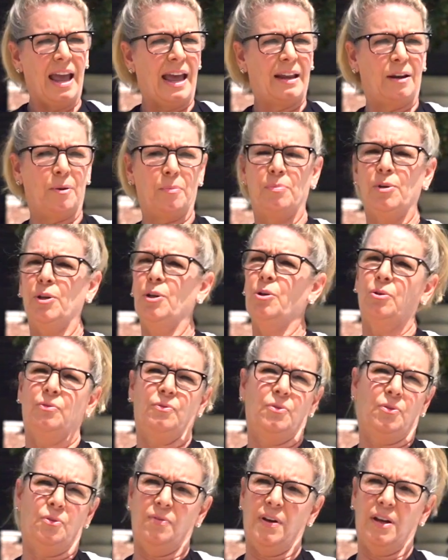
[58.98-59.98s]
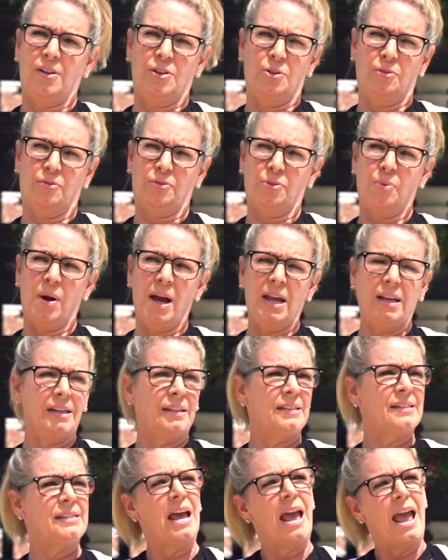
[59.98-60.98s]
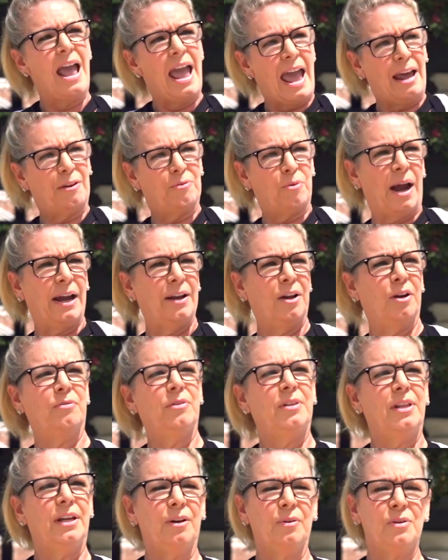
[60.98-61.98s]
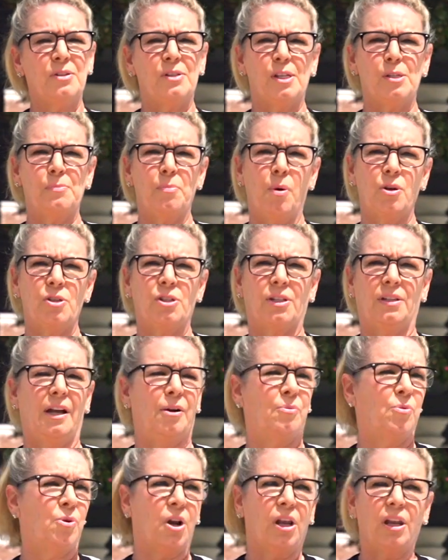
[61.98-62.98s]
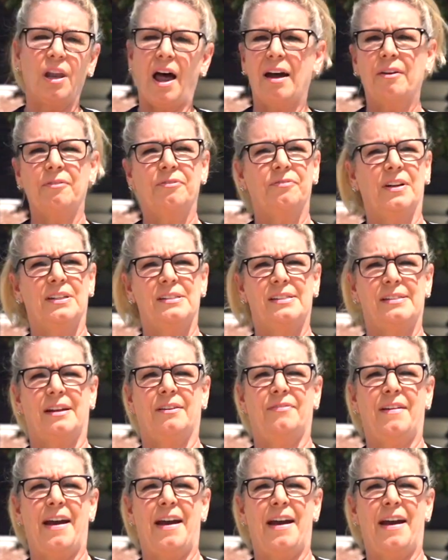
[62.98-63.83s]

and a beautiful venue for weddings. And right over there is the sports club where a lot of fun stuff